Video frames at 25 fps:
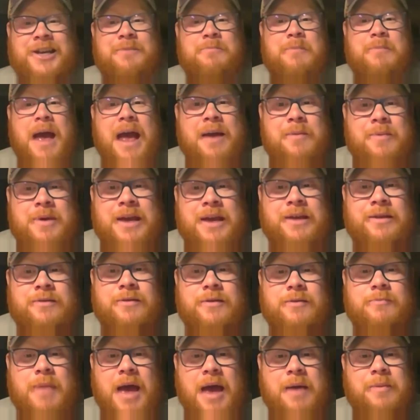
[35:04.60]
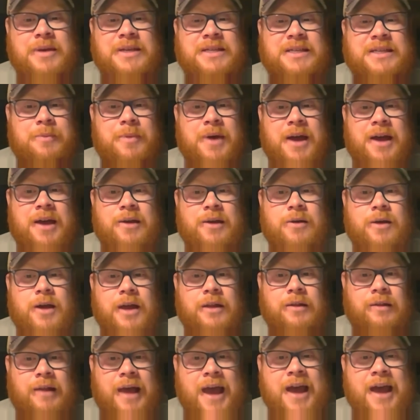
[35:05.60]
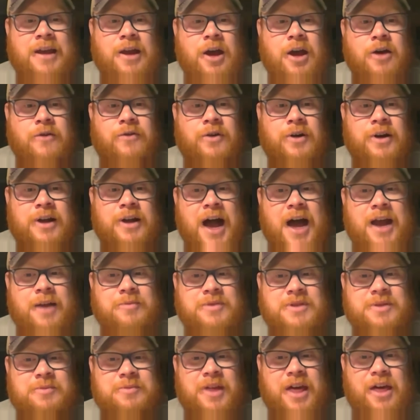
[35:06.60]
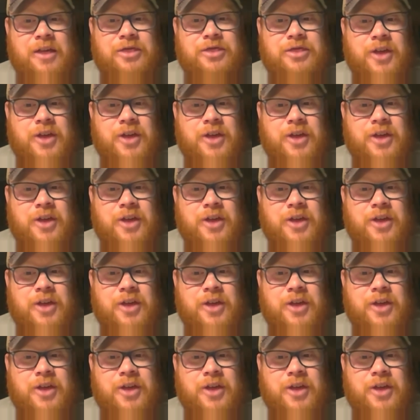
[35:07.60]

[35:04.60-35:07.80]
maybe somebody in Landover got him some of that